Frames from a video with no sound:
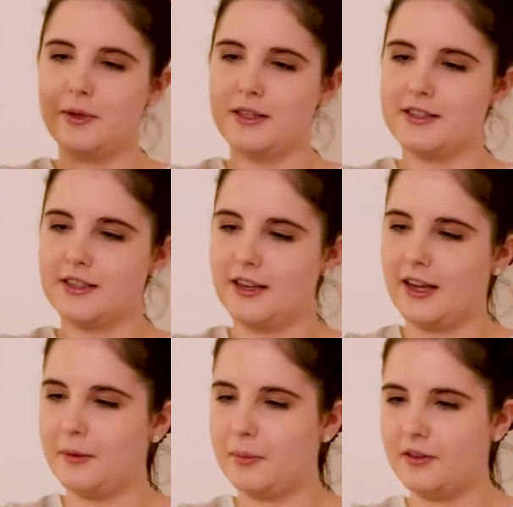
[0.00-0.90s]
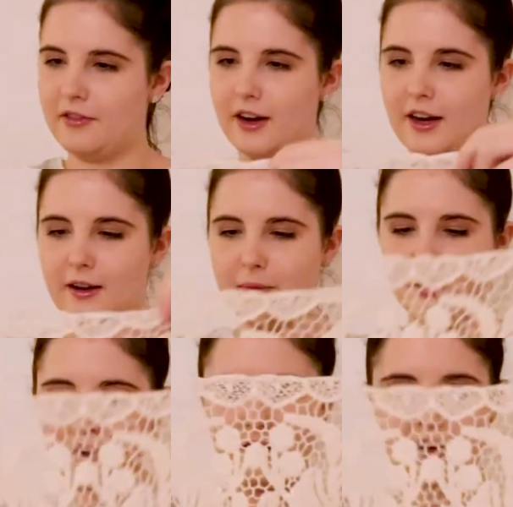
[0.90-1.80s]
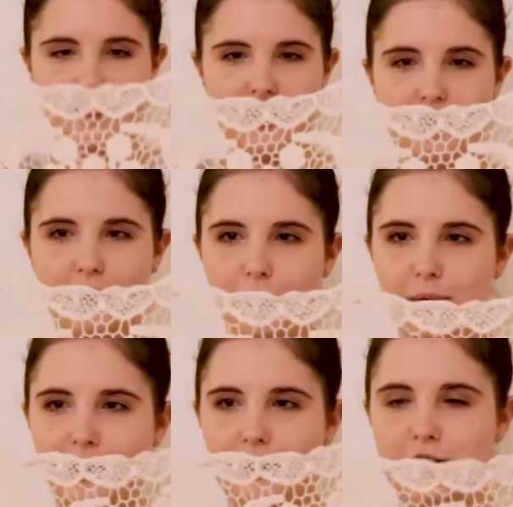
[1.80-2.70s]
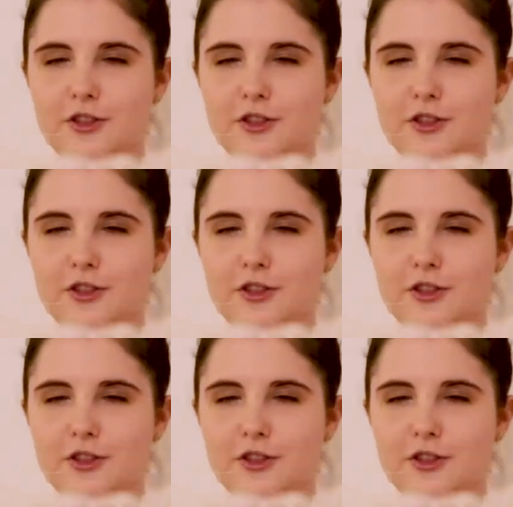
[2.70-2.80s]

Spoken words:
It's a hippie vibe. Oh my gosh,